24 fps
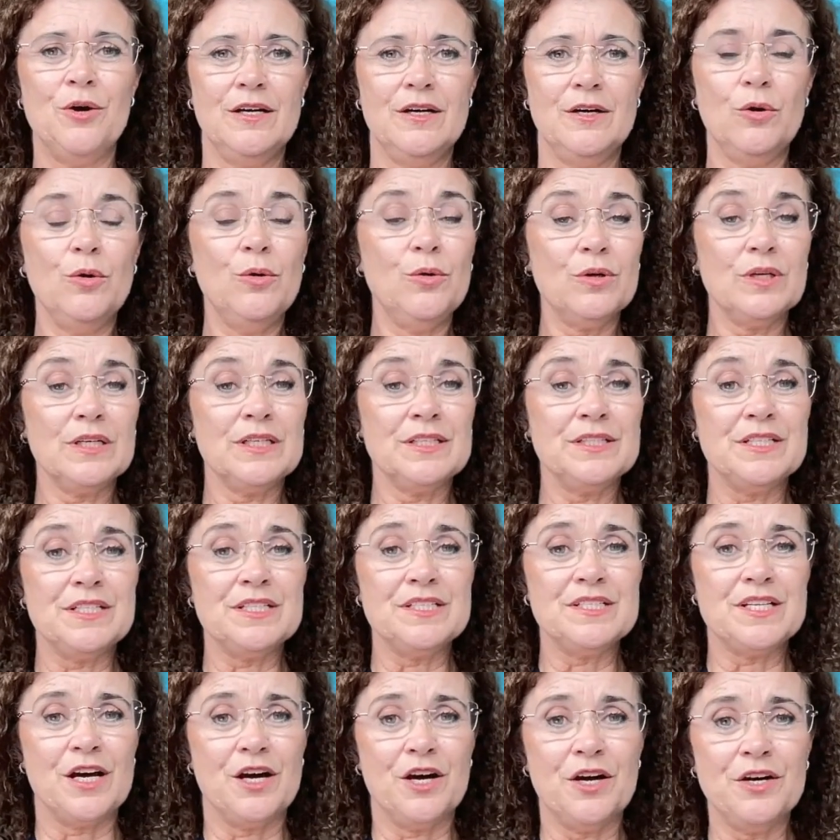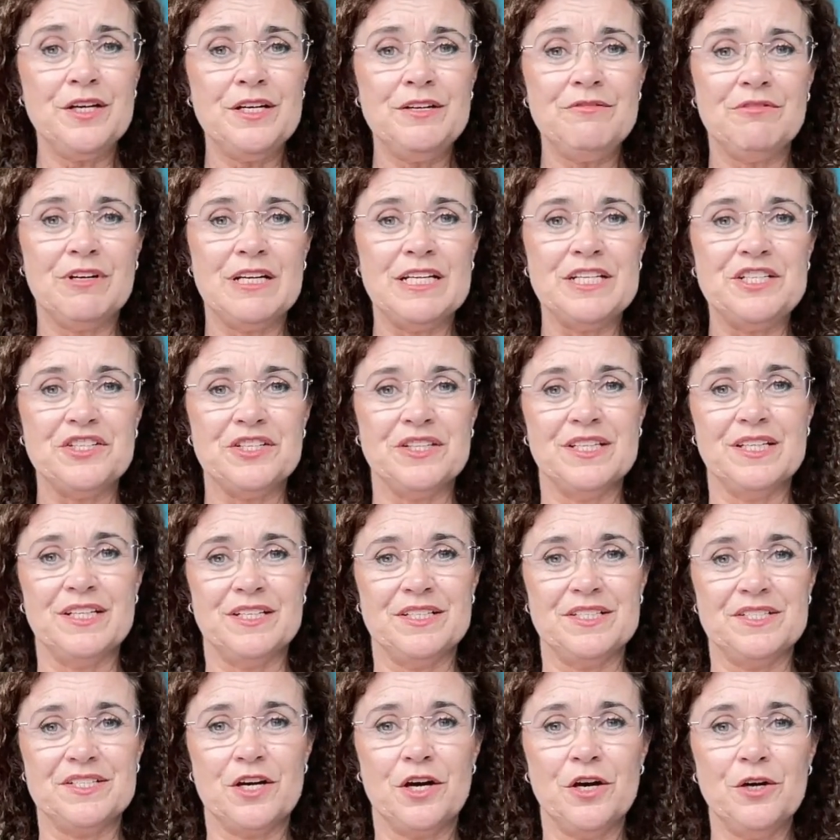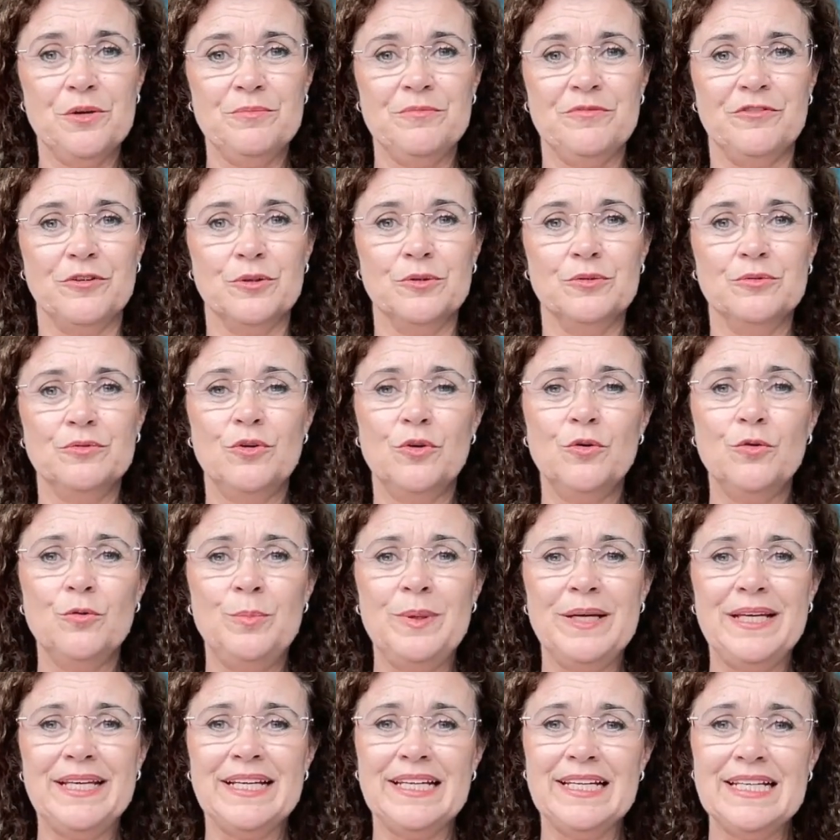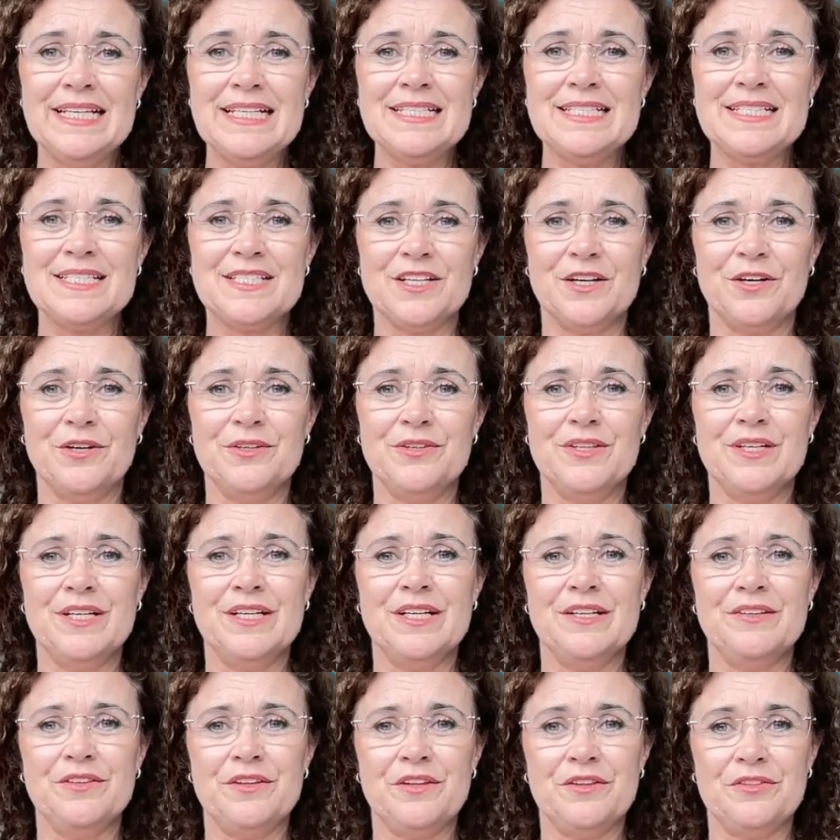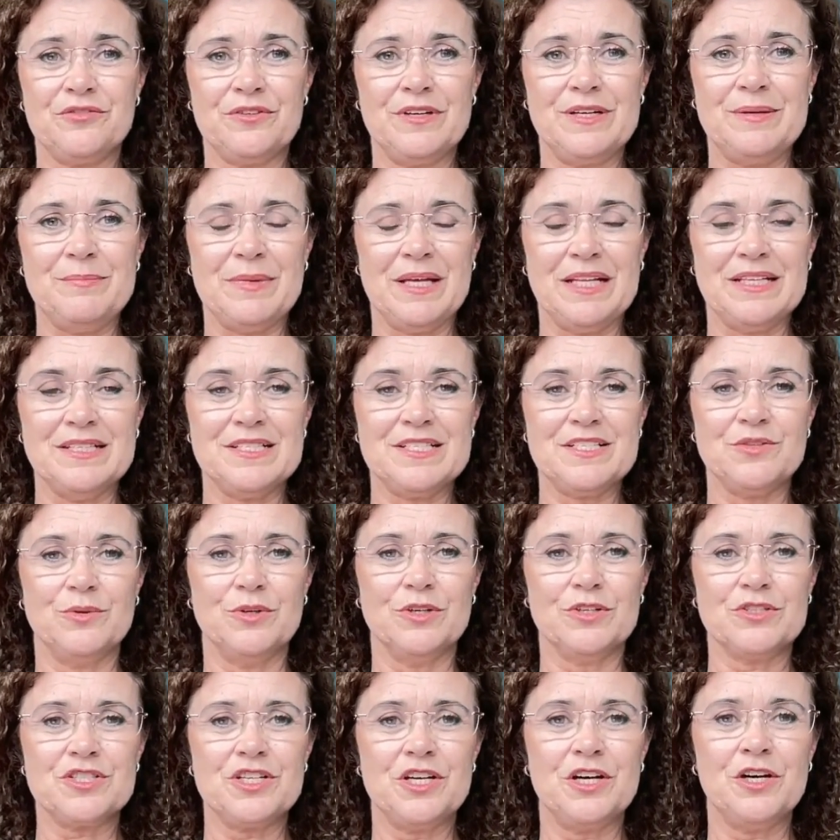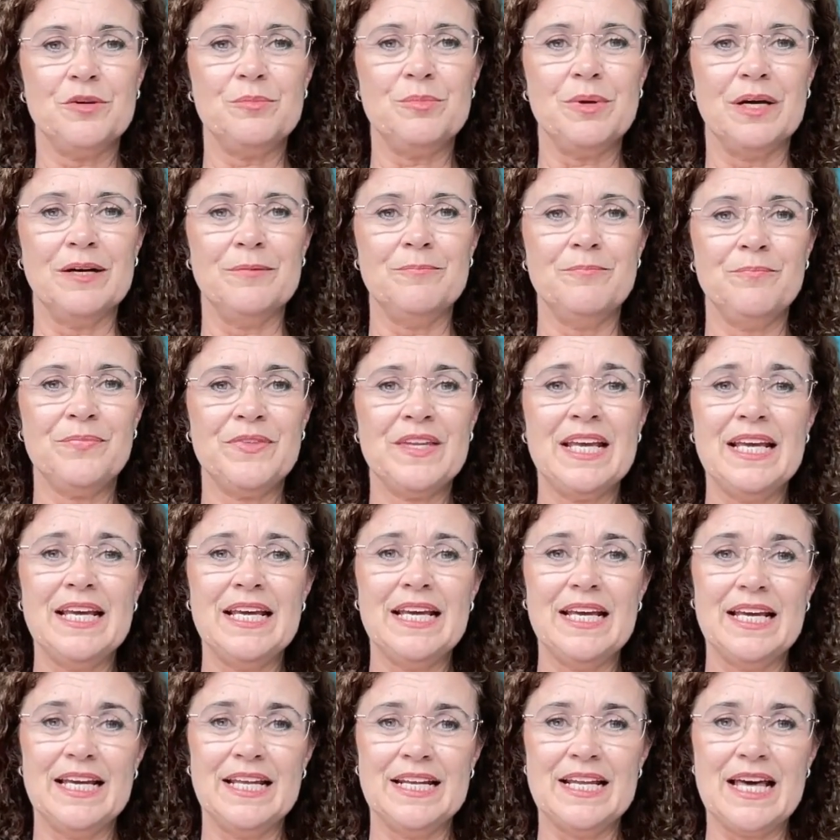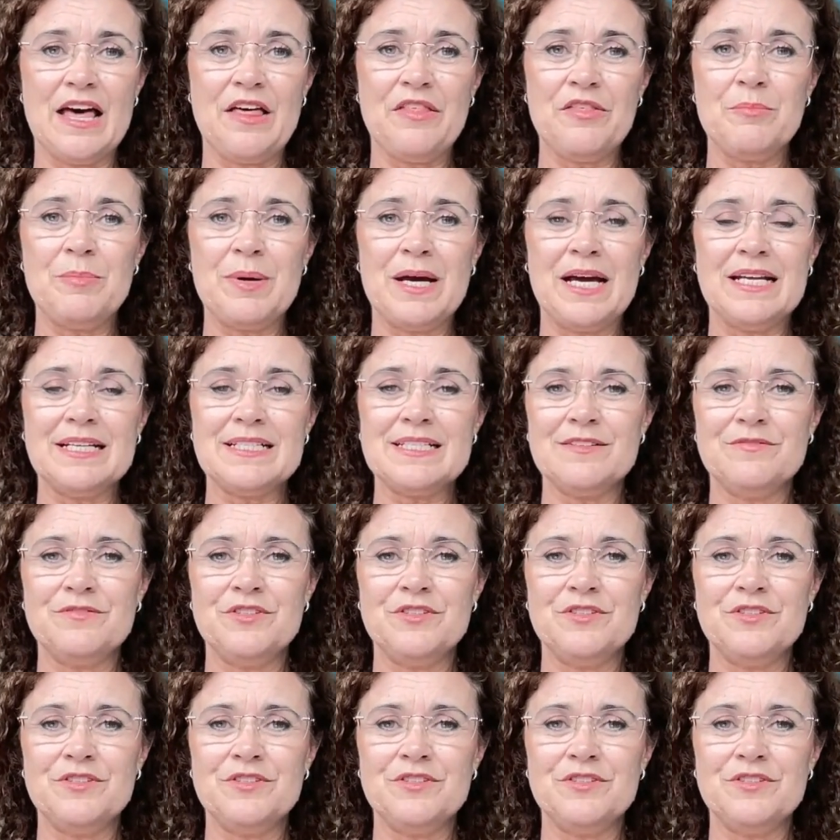Auckland is the only region that is hopeful, albeit less so than in the 3 months to October. In other parts of